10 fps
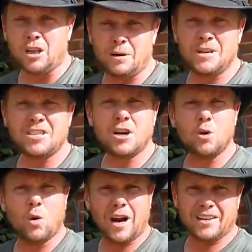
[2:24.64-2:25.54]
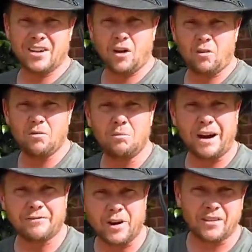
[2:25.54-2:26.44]
let me tell you what I tell
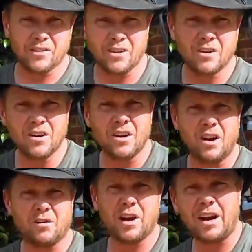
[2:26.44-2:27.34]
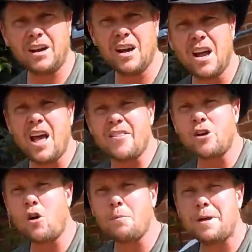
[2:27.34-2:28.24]
my friends, okay?
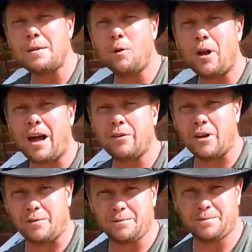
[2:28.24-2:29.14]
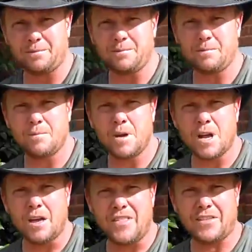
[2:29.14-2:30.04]
There are people out there
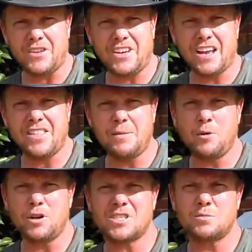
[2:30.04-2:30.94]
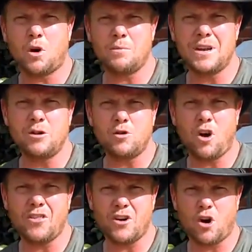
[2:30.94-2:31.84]
that the day they put a smart meter
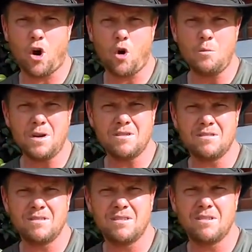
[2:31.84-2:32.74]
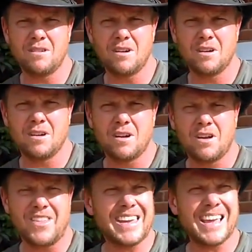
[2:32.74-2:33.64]
on their home,
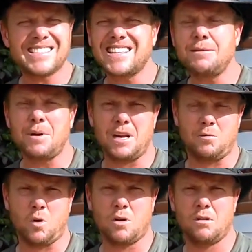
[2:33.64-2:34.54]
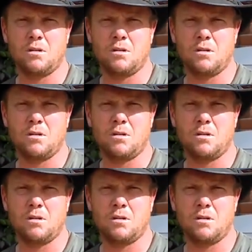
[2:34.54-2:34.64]
they can't sleep anymore.